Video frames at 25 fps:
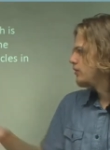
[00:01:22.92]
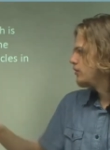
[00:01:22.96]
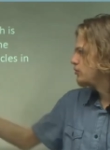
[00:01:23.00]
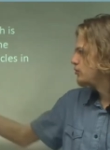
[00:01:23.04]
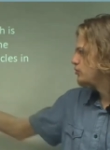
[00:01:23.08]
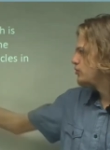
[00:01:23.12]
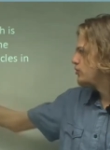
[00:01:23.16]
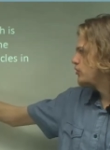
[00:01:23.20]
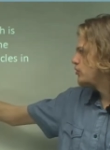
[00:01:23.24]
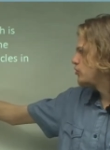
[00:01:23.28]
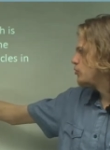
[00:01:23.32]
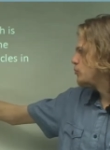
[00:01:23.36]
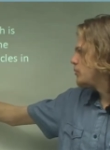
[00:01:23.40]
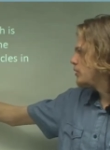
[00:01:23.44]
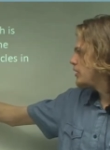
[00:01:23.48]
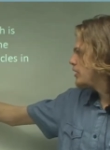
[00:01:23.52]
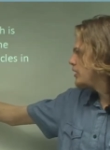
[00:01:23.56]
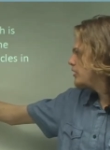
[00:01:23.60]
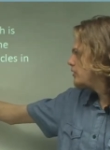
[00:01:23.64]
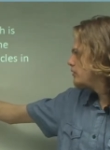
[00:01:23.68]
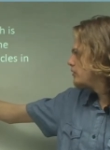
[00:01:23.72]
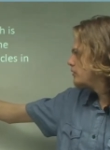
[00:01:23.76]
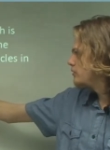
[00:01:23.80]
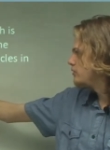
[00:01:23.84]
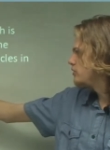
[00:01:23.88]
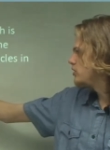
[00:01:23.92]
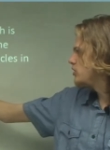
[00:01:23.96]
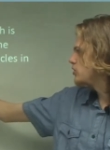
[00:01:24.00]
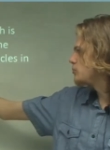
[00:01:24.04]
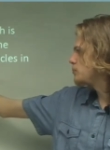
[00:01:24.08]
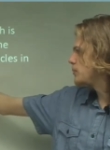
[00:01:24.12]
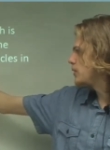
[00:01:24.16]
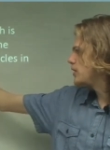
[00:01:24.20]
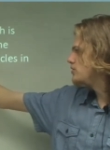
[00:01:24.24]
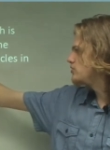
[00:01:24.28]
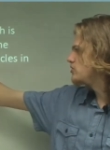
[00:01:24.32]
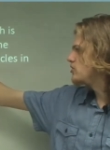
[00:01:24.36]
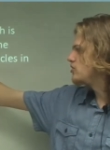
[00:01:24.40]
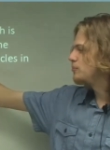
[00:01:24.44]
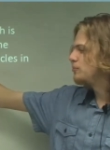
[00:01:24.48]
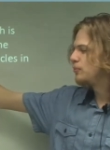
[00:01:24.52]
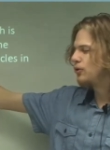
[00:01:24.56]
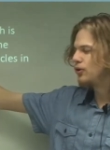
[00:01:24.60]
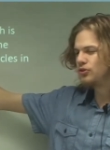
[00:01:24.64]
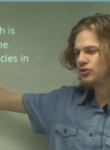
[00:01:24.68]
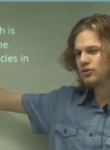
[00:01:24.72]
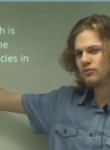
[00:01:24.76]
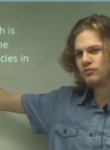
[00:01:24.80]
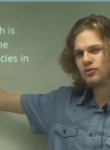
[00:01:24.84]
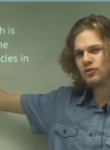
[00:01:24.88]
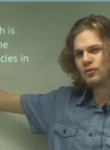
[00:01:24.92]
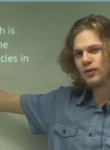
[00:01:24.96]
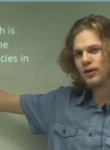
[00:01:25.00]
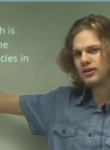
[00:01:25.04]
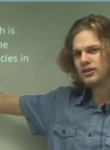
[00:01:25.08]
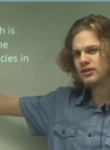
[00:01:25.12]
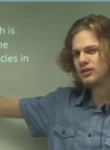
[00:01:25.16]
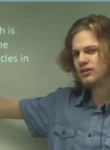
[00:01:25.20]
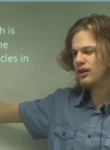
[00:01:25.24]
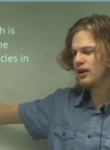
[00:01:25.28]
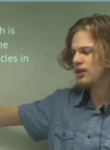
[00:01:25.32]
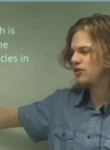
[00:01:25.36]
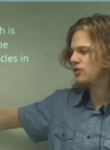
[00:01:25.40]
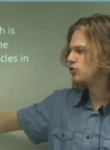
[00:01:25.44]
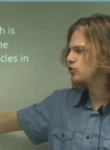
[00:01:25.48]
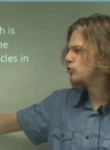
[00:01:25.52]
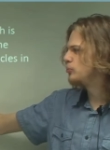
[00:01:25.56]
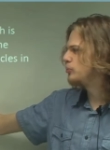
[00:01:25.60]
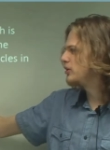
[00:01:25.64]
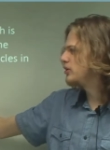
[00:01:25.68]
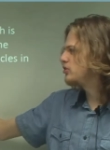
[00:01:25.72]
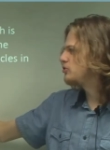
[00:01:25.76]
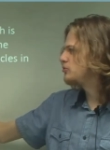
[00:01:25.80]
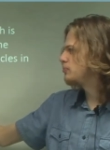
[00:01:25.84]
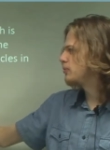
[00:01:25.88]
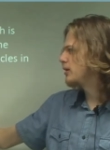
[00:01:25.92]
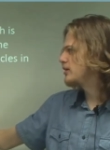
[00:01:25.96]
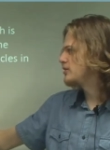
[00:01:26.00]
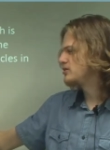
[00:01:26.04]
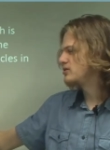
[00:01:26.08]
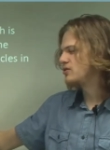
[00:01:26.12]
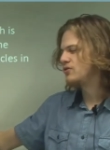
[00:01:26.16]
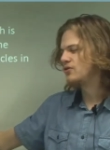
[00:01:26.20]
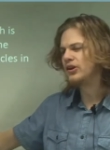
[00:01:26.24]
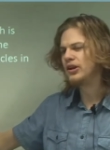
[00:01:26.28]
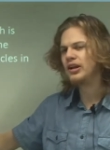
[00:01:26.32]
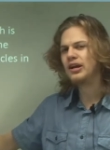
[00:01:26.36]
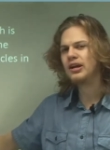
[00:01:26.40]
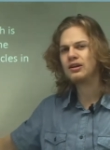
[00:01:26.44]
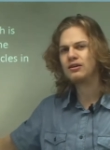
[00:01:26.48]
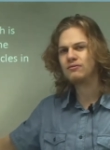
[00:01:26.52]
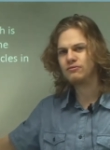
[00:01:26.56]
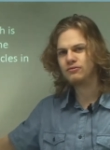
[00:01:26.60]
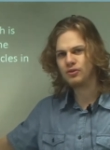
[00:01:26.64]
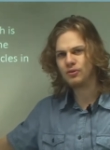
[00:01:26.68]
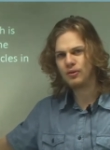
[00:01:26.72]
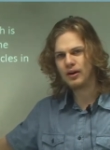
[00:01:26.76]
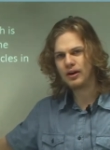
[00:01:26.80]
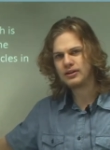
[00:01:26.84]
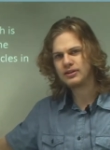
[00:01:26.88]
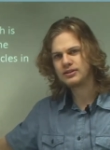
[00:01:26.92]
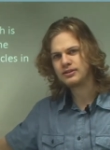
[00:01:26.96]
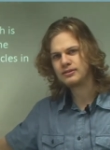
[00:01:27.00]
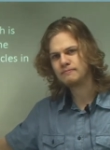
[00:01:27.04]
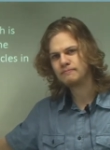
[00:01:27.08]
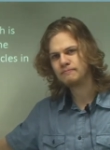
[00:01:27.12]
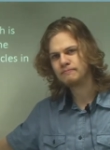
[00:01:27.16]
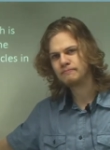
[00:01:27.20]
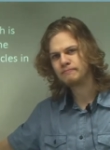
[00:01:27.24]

So this will be displaced in the positive direction and this will be displaced in the negative direction.